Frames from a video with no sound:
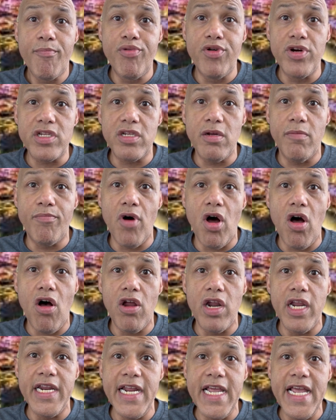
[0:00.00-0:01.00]
put the
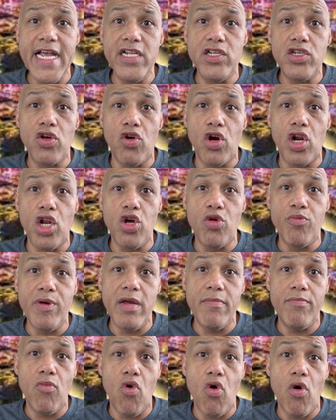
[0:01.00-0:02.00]
ball in the end zone a little
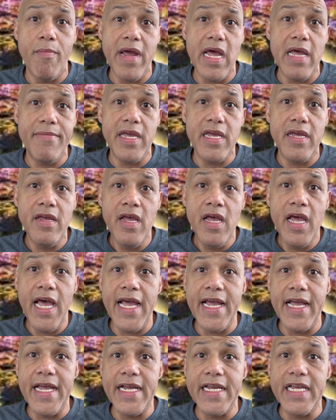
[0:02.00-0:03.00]
bit more maybe
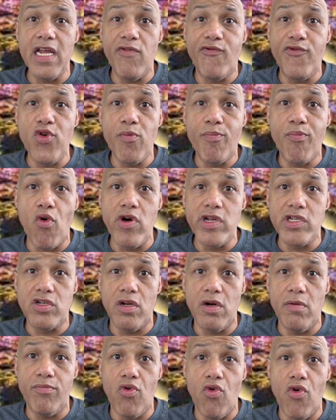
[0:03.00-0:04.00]
and get a few points
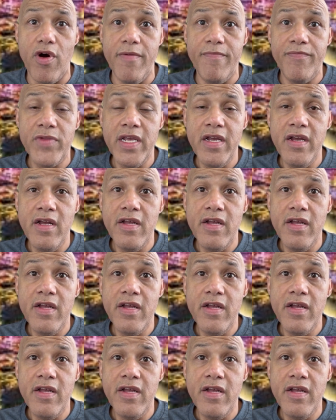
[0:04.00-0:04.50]
on the board.